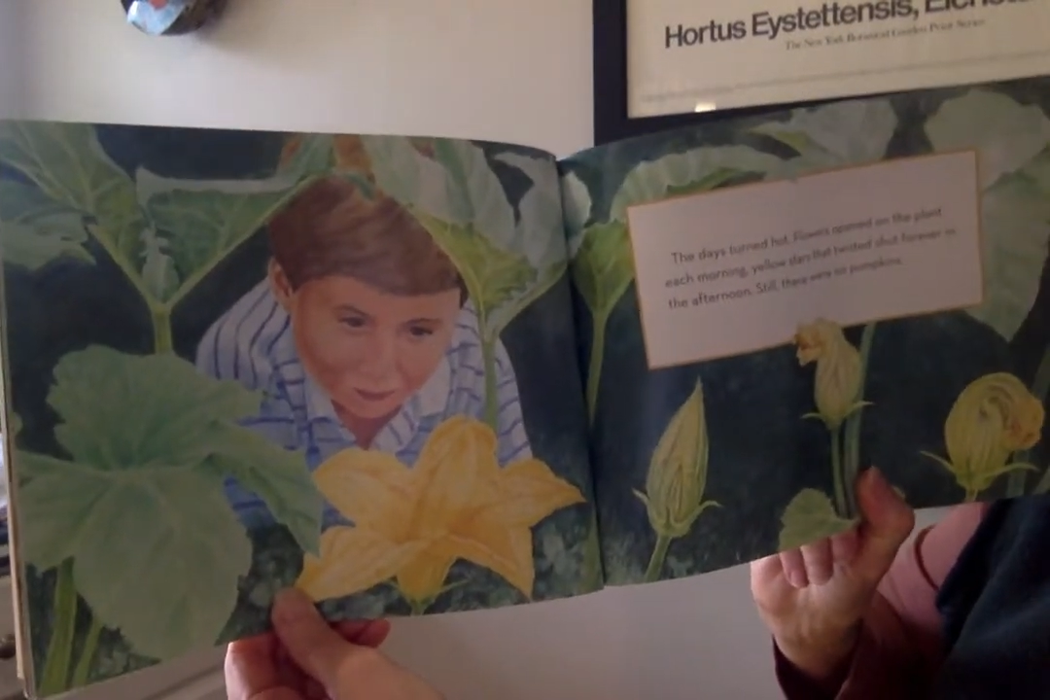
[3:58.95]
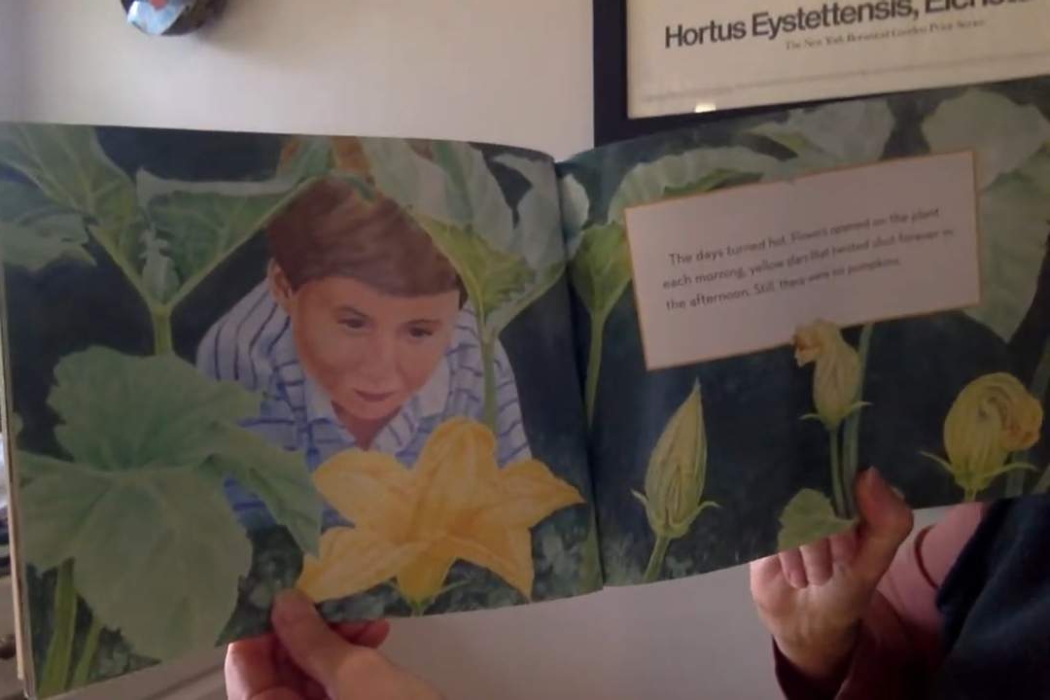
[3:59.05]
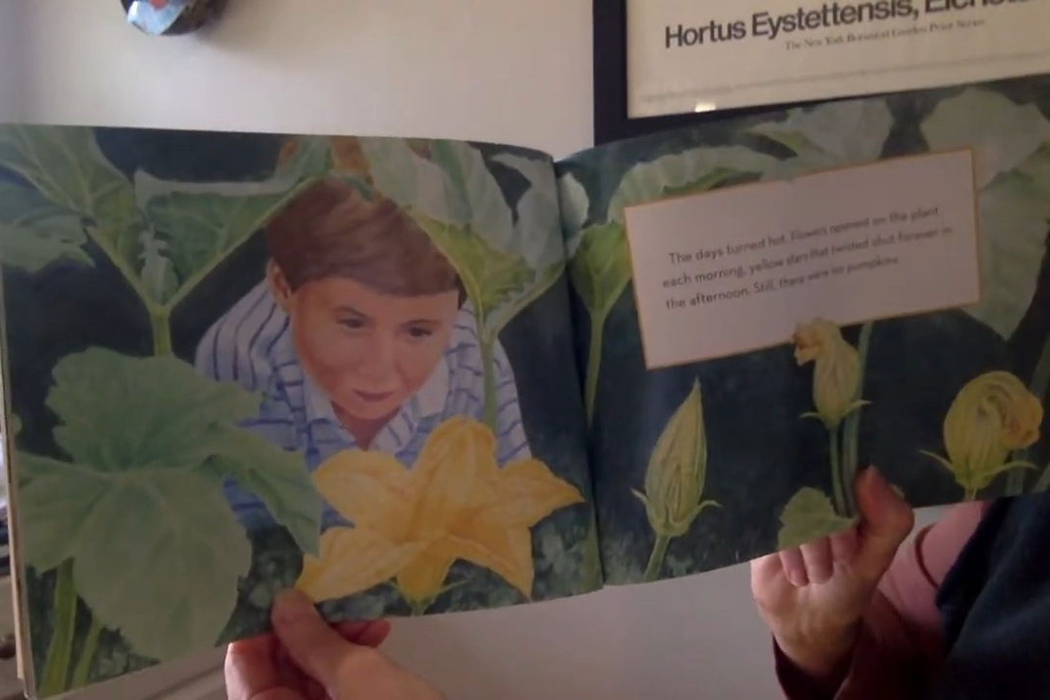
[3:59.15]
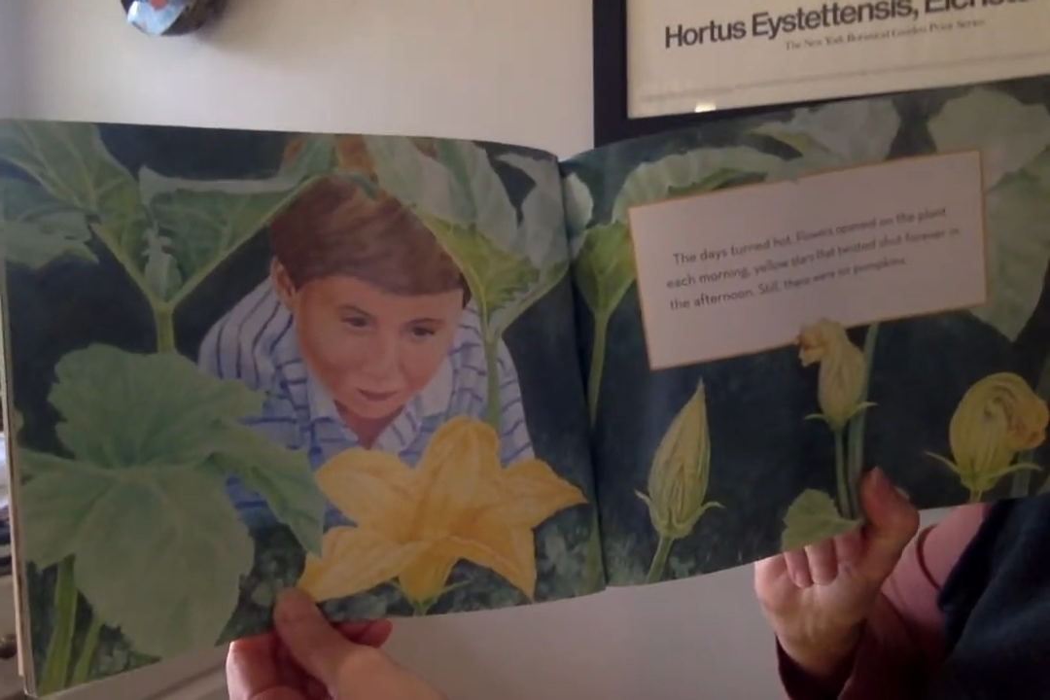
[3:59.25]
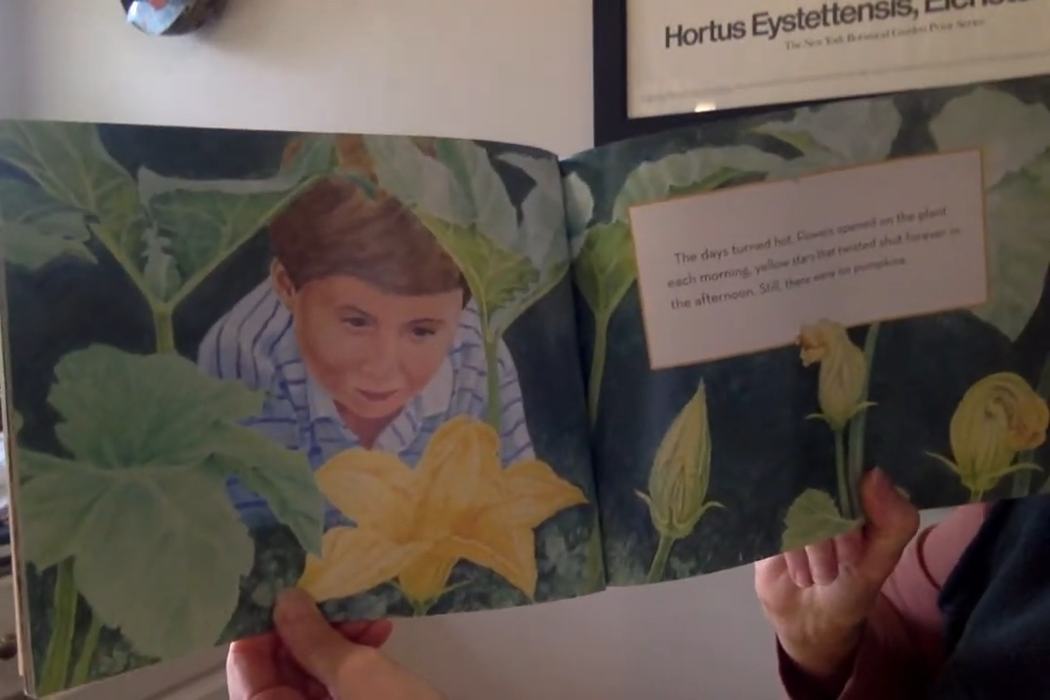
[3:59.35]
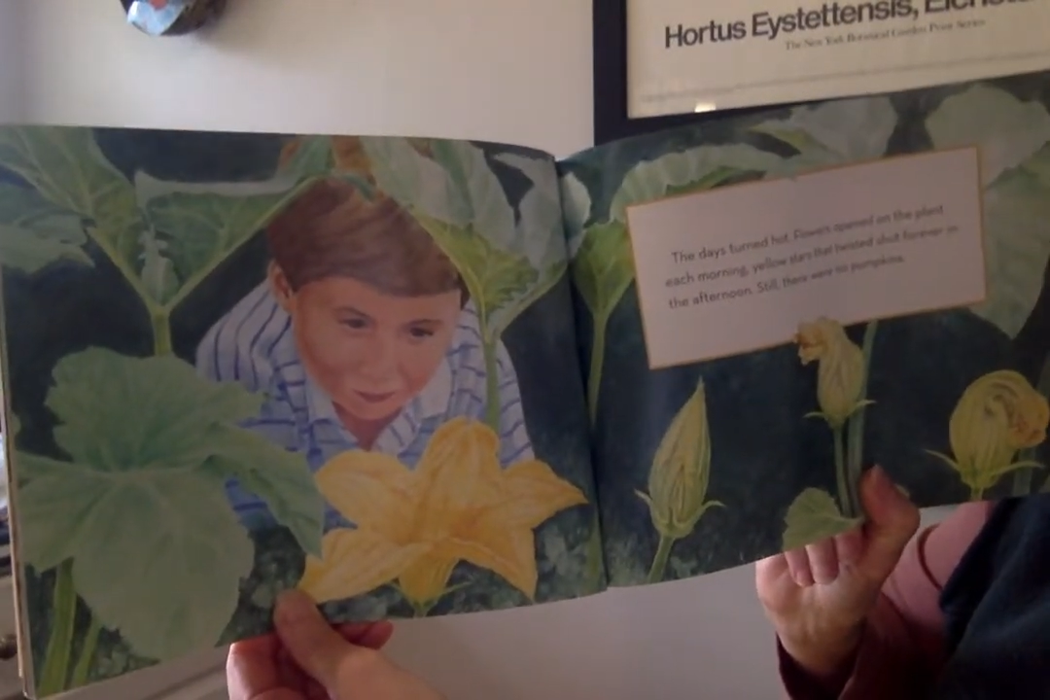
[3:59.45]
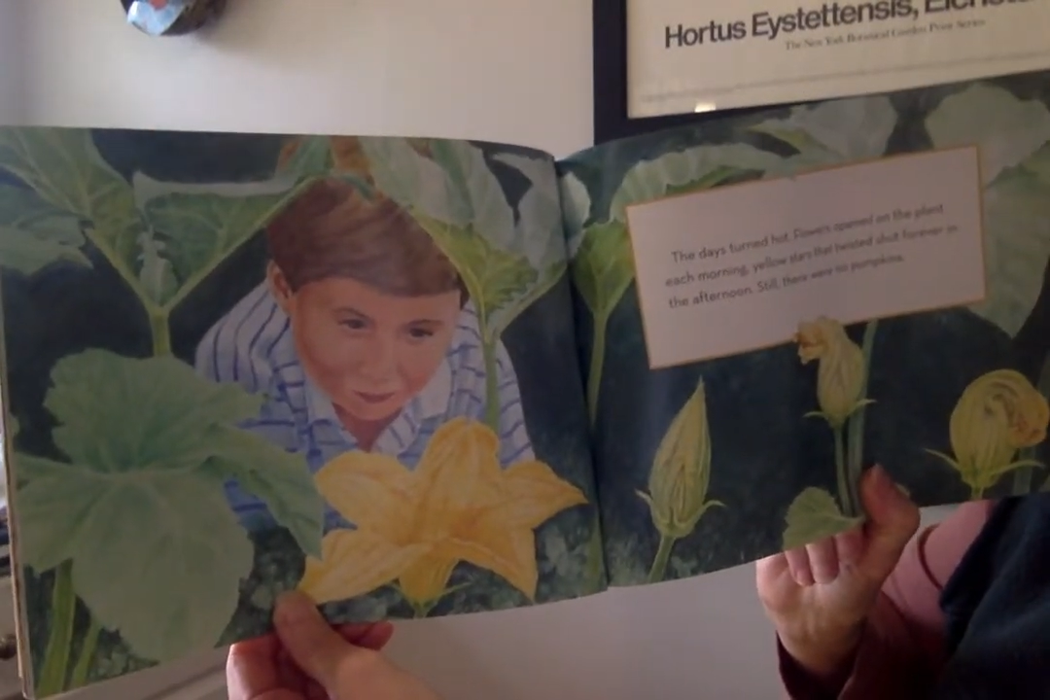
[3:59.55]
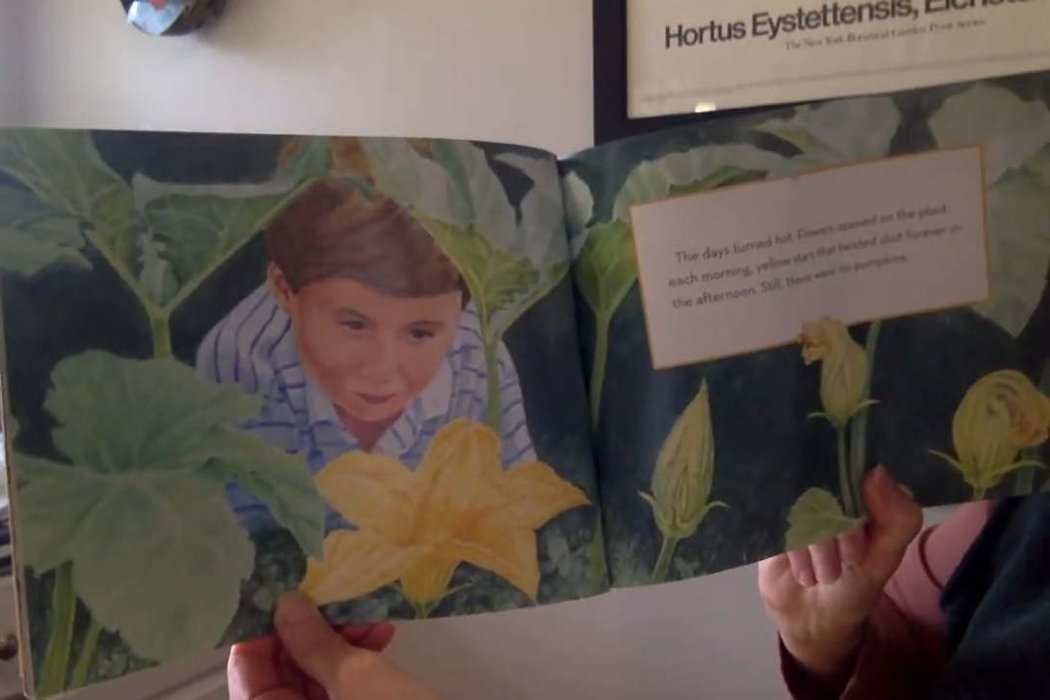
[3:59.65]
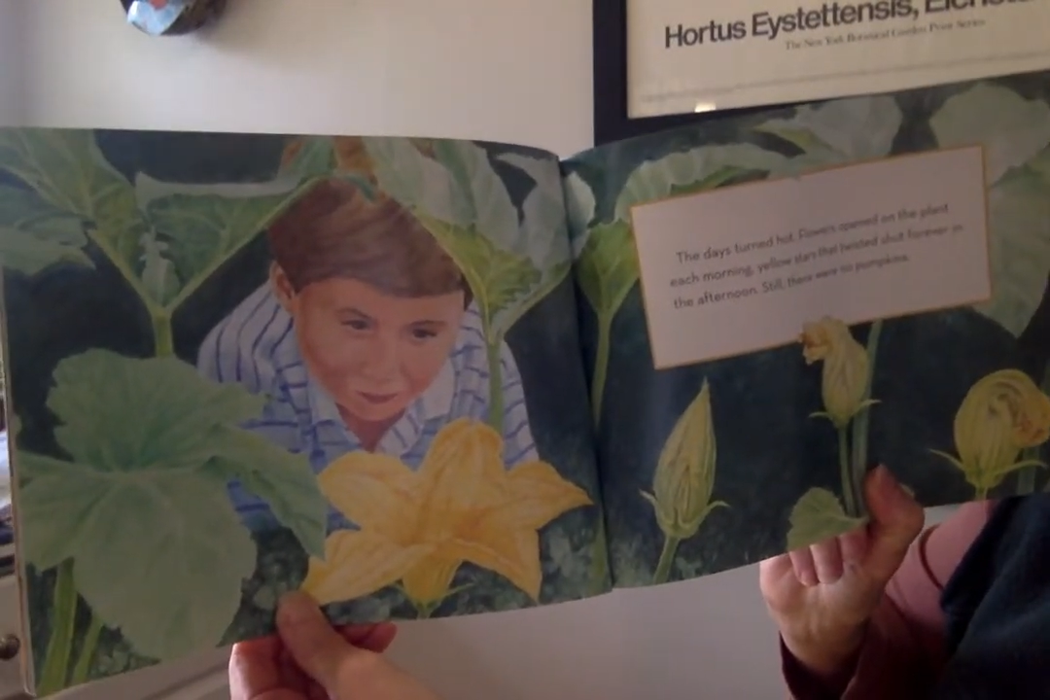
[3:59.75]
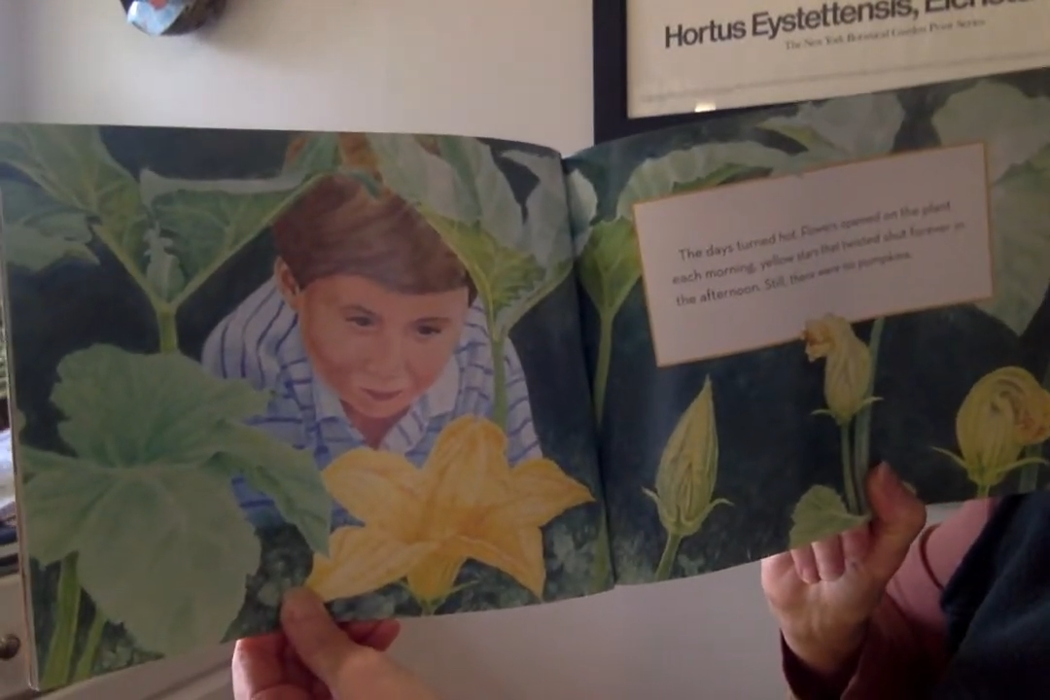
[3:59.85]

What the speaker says: The days